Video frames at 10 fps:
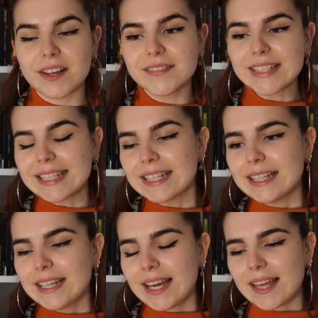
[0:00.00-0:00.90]
love it.
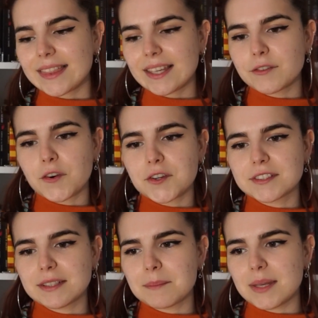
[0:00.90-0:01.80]
I think it
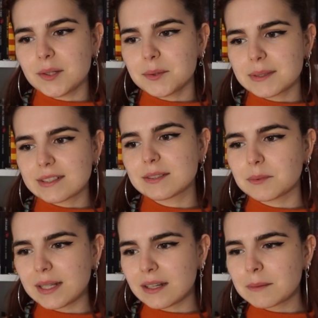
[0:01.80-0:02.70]
falls in the middle, which is
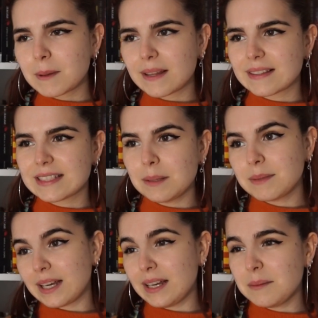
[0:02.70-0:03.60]
weird, but at the
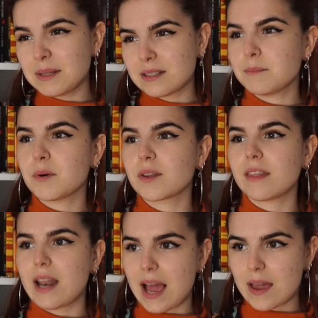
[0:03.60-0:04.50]
same time it's a book
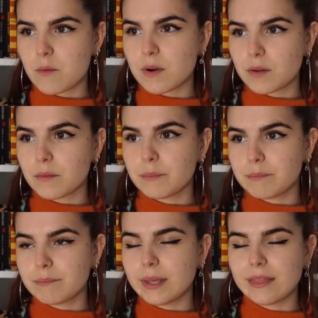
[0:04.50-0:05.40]
that I will
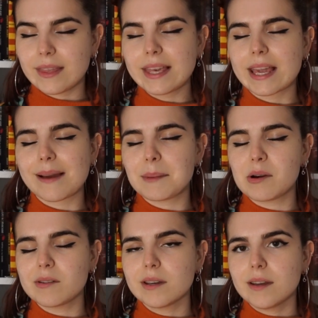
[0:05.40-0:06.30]
be thinking
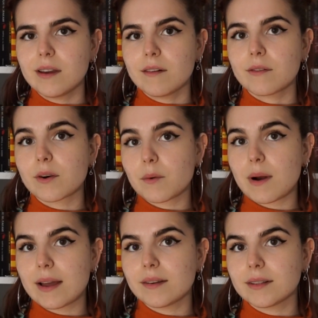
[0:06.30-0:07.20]
about for a
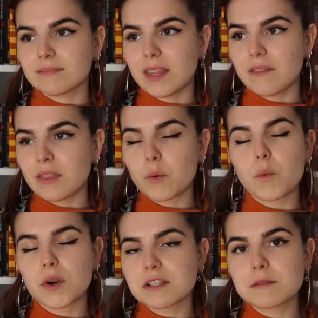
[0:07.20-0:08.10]
while. Even the
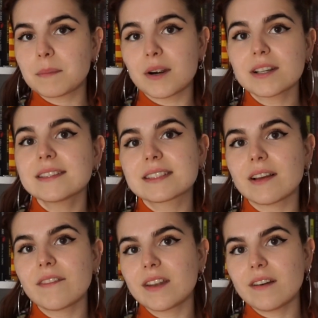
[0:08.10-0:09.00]
worst parts
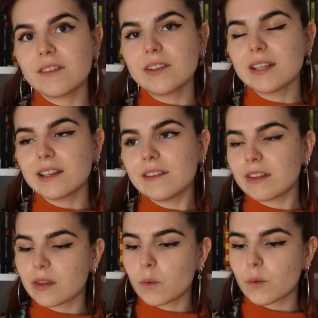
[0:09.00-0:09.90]
of the novel, and
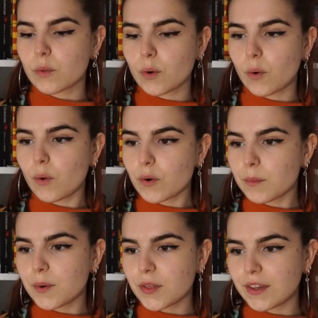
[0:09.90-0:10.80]
even the
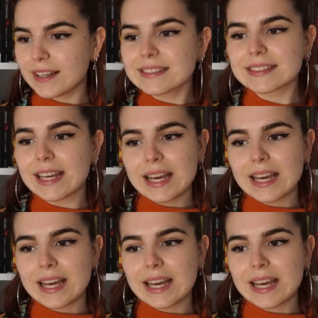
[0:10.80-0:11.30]
horrible things